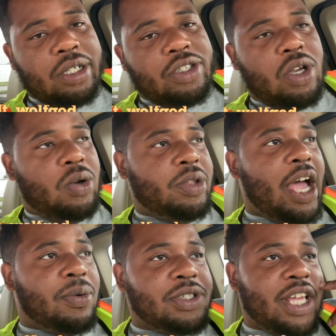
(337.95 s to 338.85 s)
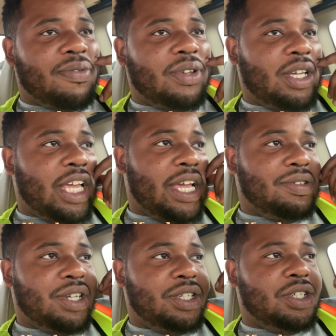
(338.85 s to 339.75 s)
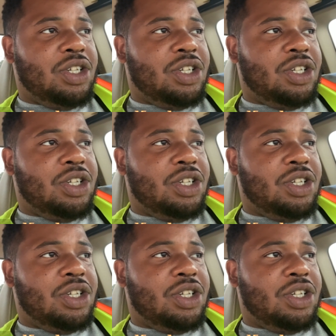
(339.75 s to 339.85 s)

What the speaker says: So that was definitely a game changer.